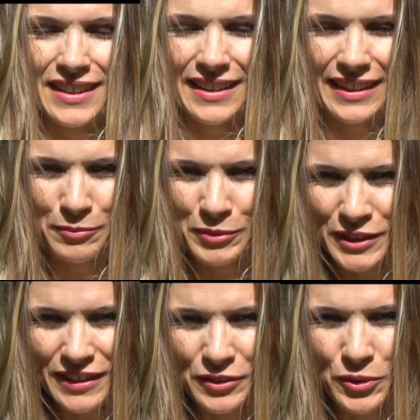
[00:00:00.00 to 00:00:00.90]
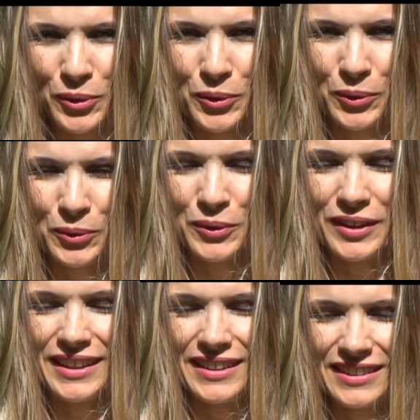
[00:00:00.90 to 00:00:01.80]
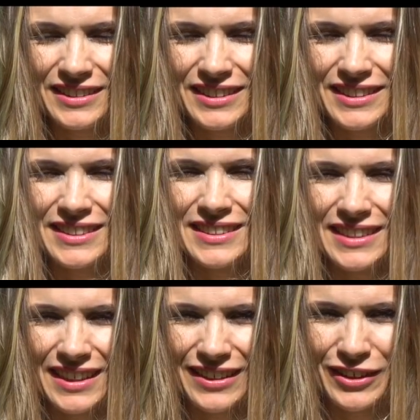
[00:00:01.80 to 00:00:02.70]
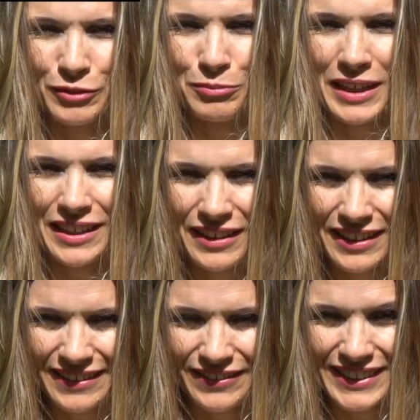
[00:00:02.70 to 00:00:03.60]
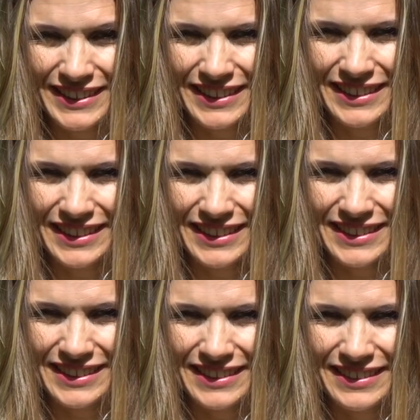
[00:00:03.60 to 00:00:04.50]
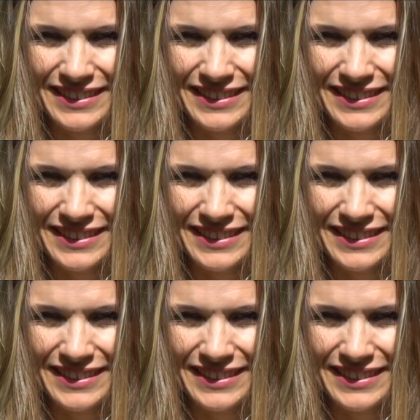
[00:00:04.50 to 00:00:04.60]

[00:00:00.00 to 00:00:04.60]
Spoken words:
And that means that your whole energy is set on manifesting this.